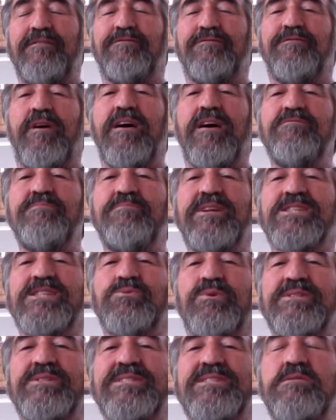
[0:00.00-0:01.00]
That 5
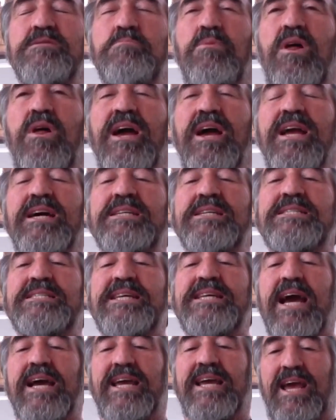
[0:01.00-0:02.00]
minutes will seem like a
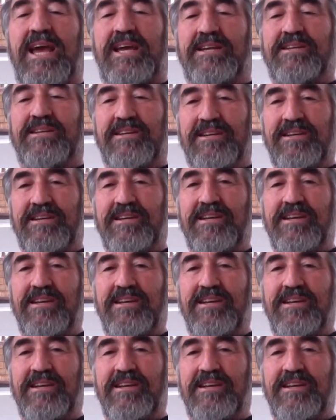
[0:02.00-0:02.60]
decade